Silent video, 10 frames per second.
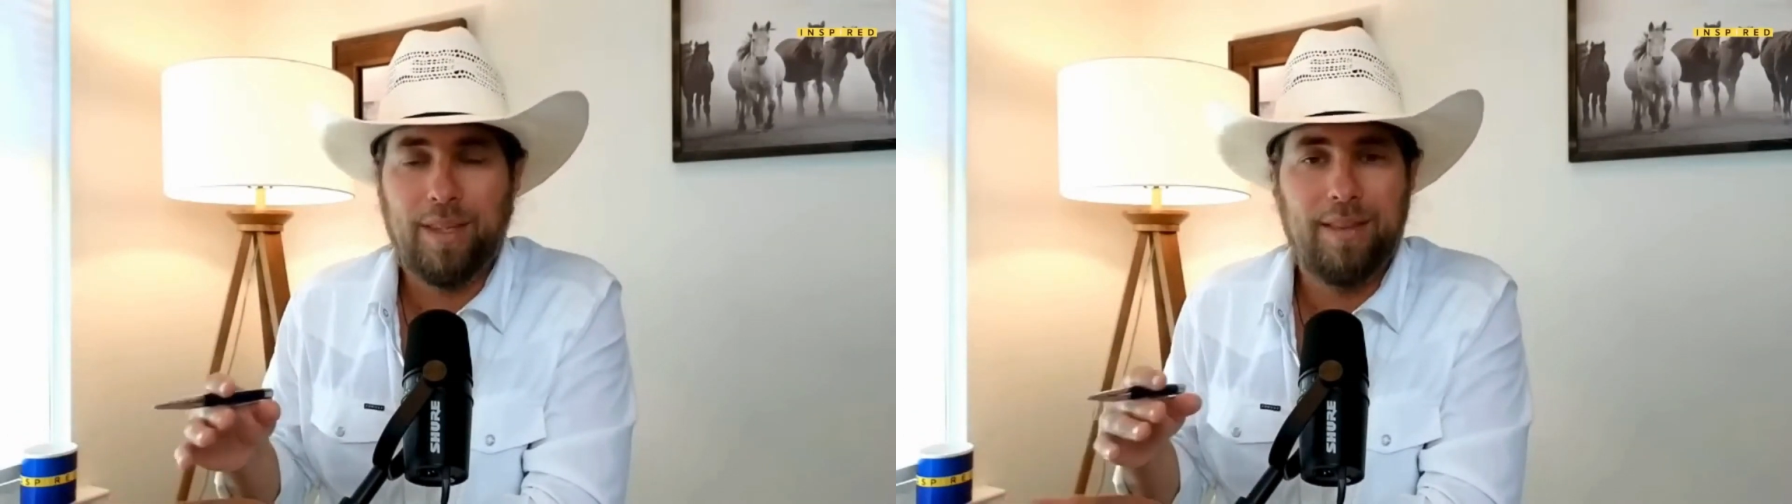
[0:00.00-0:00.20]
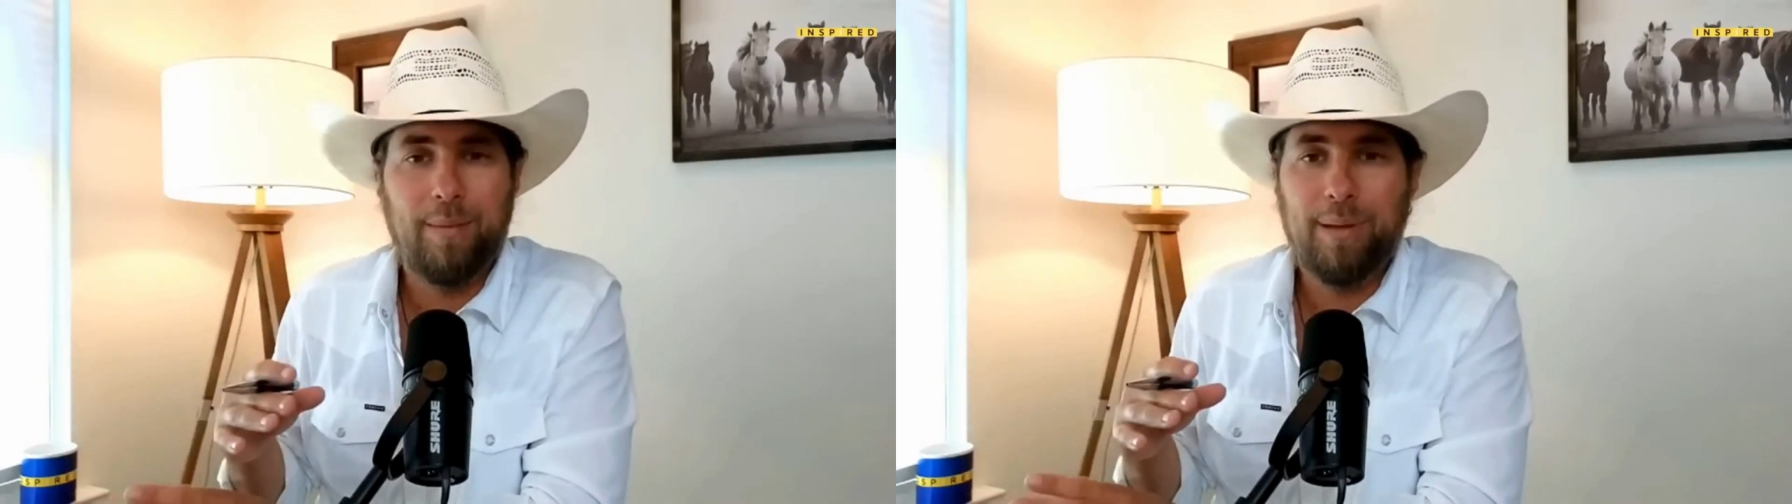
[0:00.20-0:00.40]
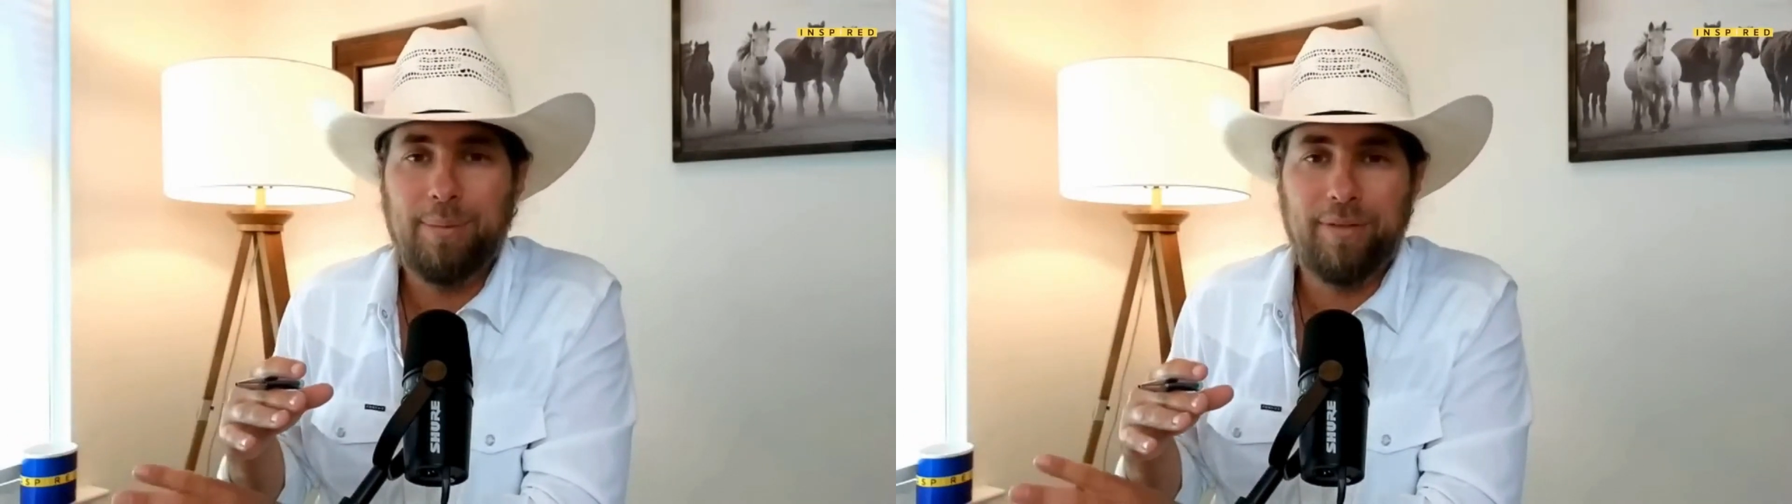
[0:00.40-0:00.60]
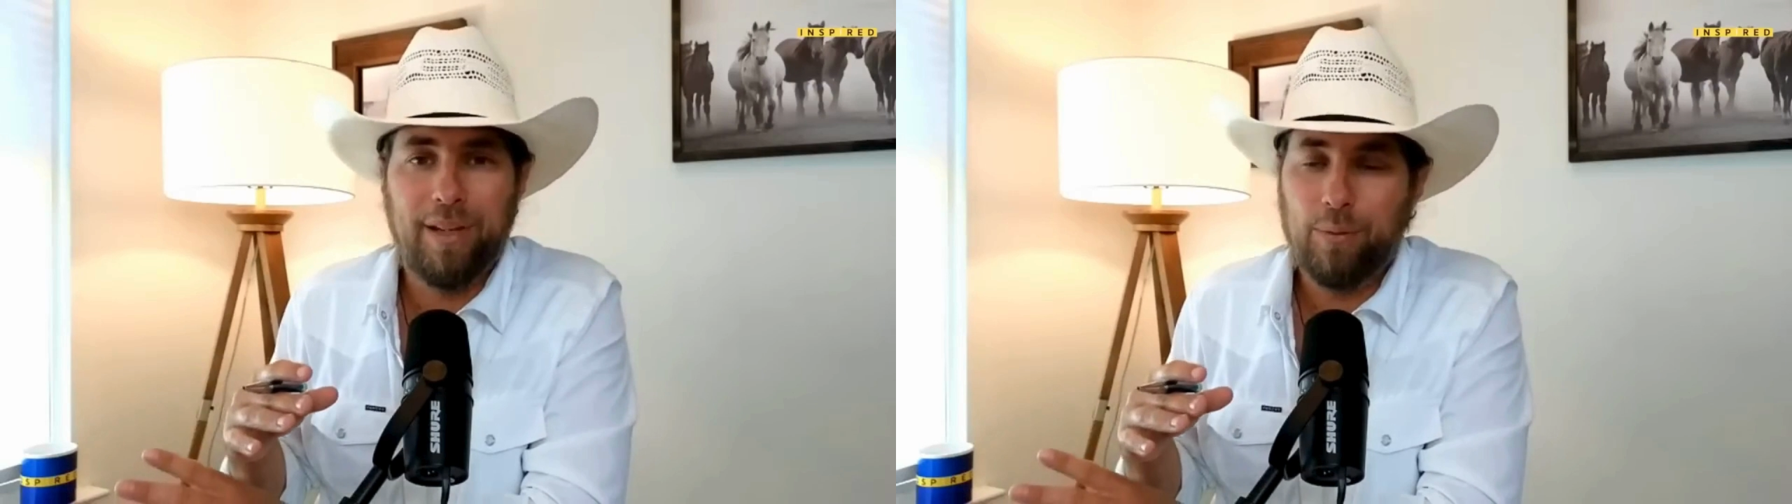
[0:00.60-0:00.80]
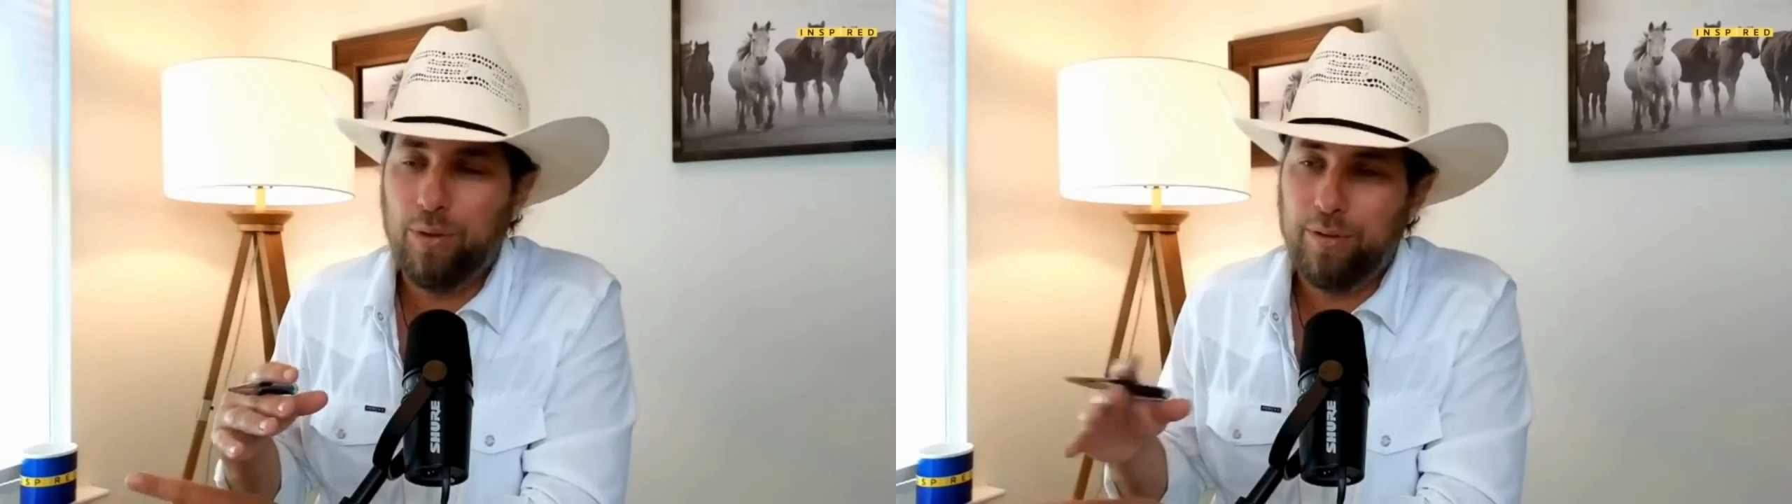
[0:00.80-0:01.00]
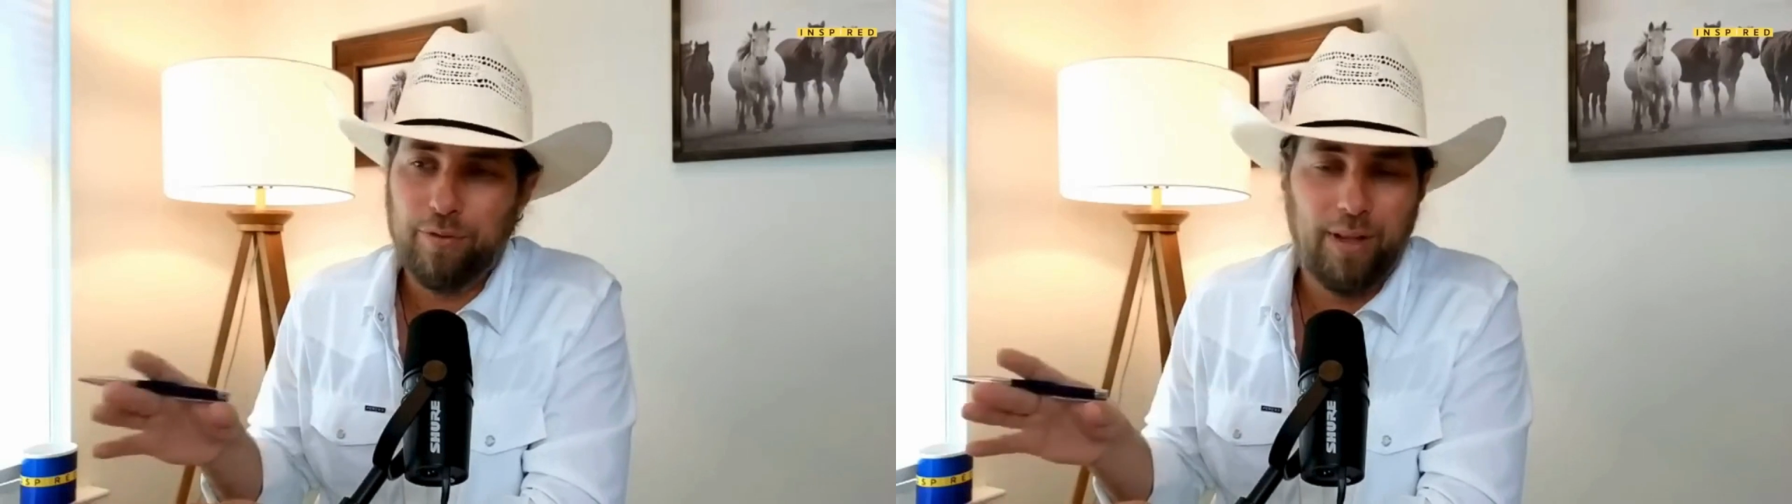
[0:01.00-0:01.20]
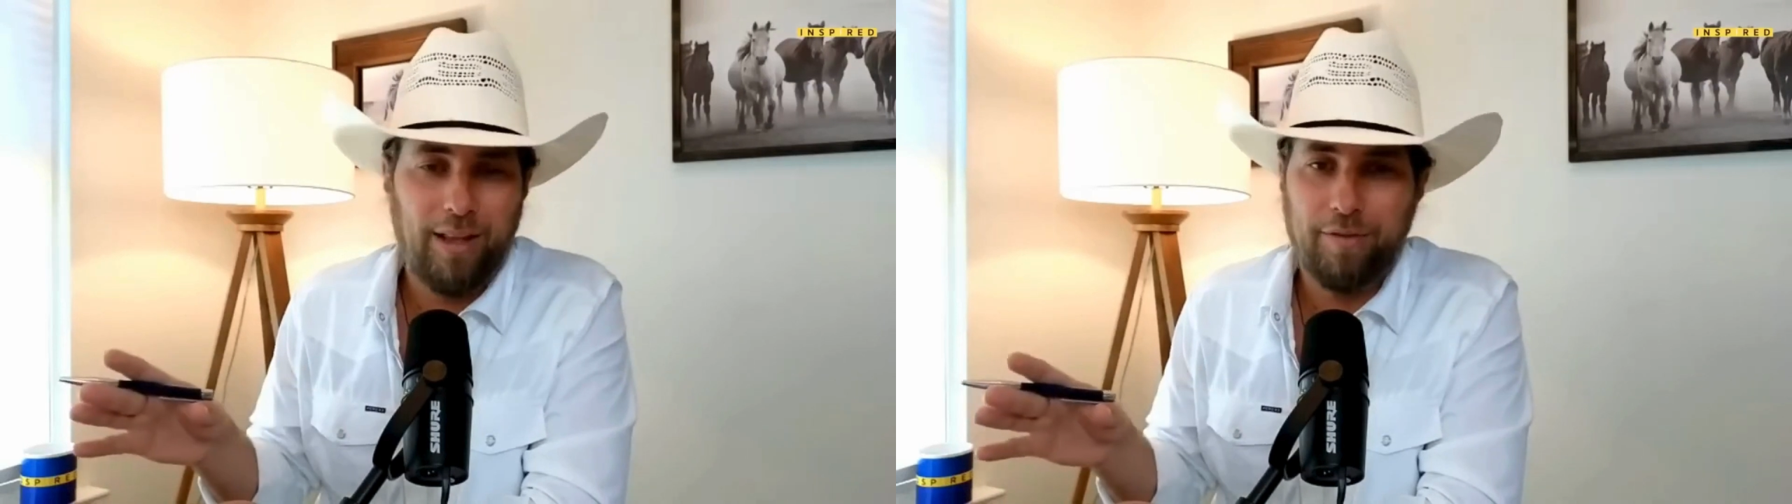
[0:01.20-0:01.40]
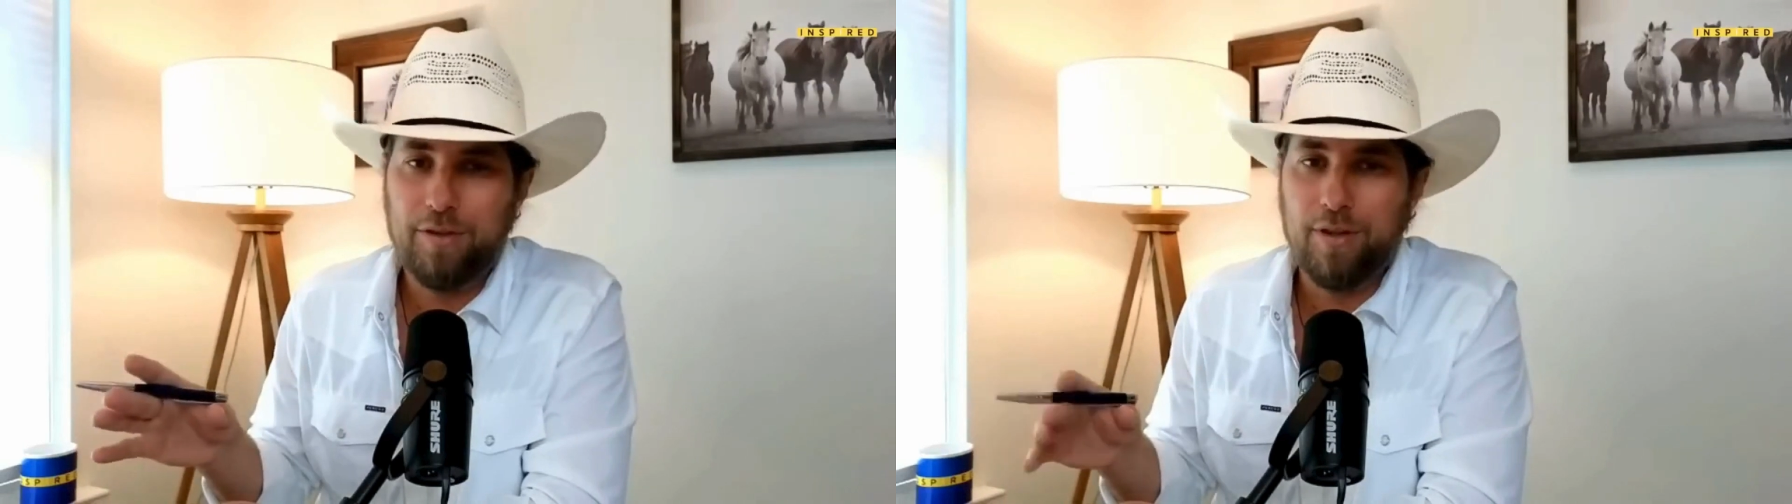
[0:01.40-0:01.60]
Then people have had wonderful
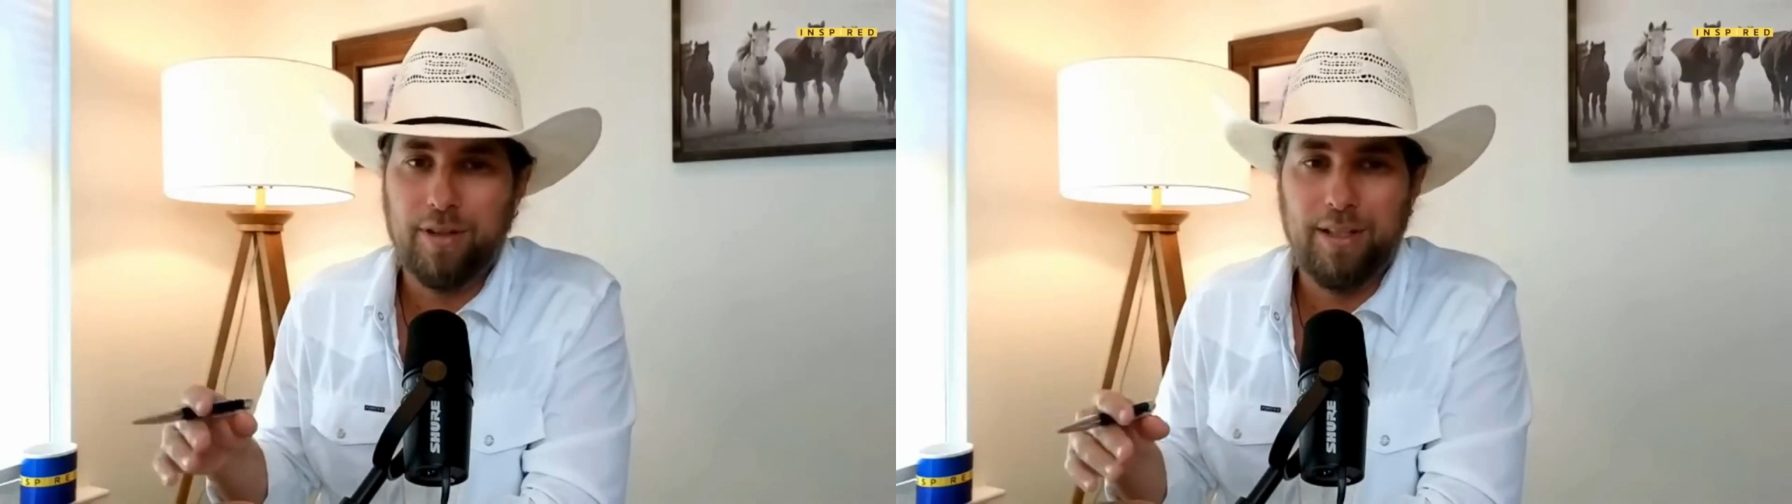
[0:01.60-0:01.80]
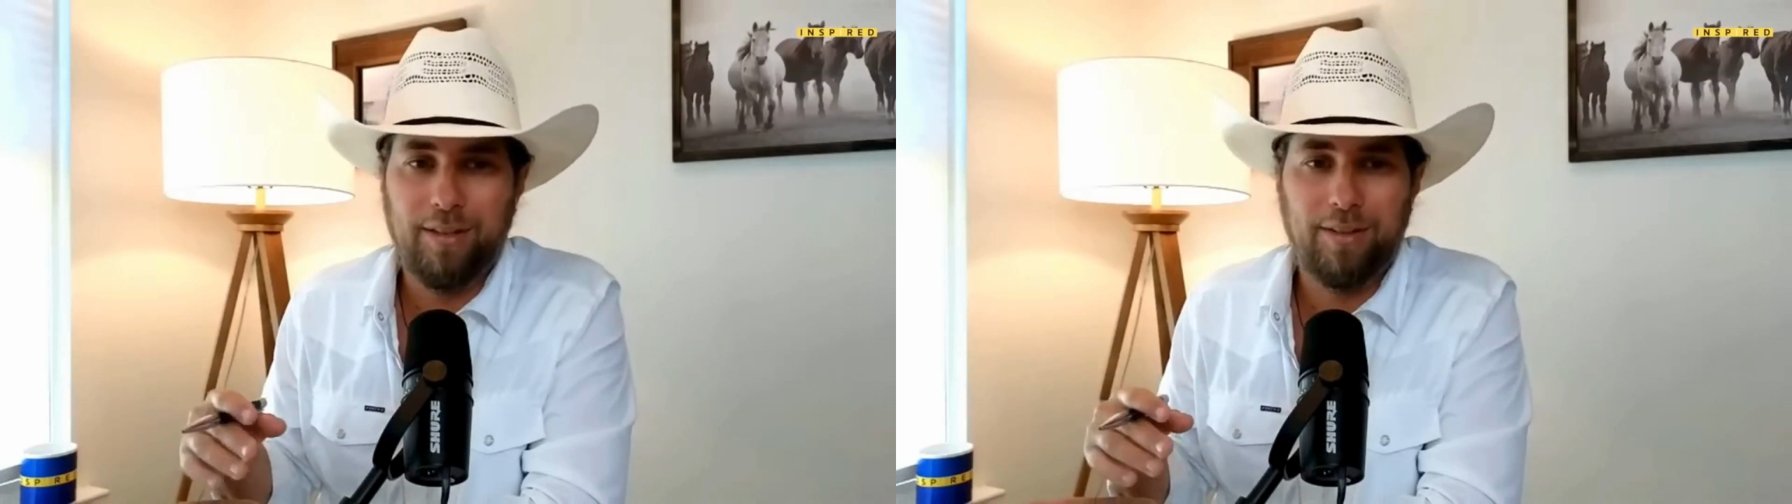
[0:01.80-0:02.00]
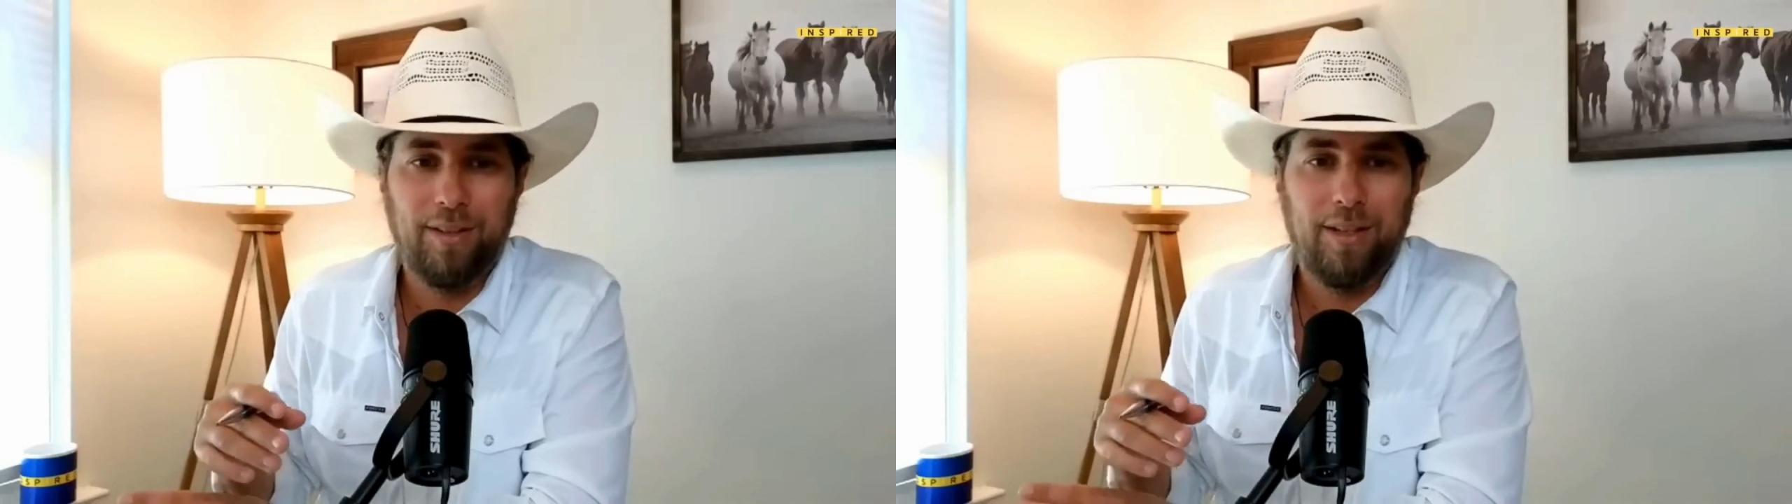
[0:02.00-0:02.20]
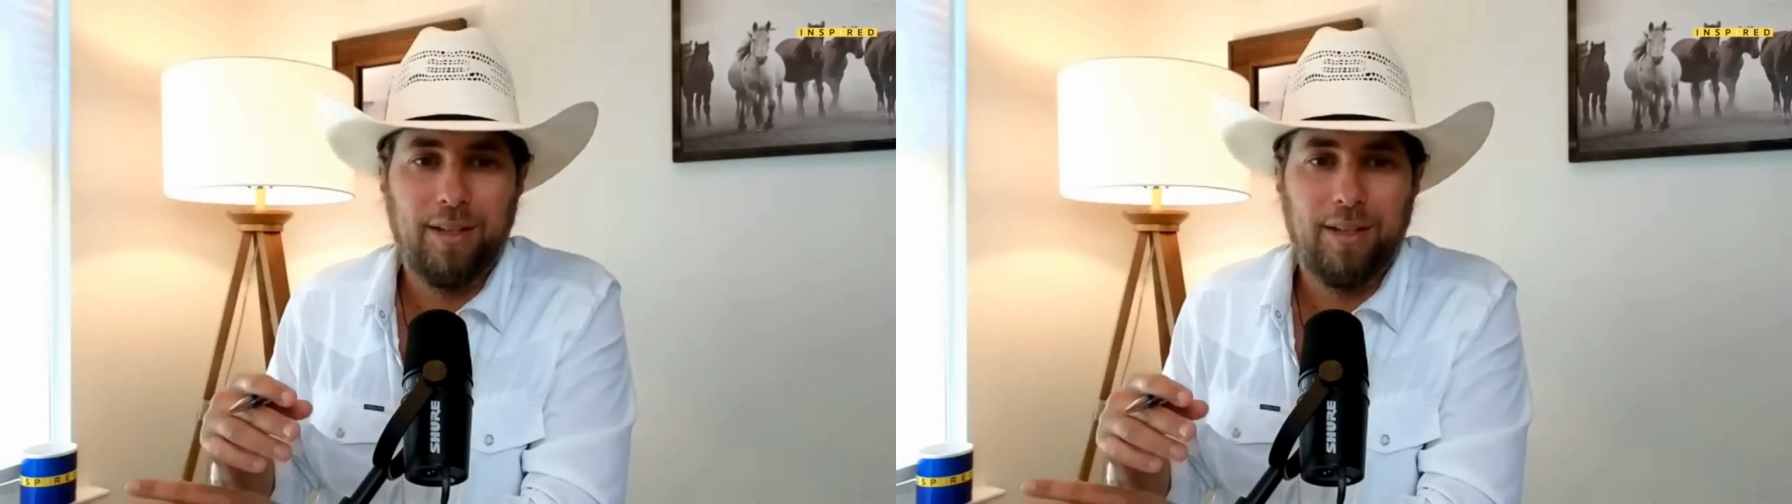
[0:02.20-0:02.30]
health journeys.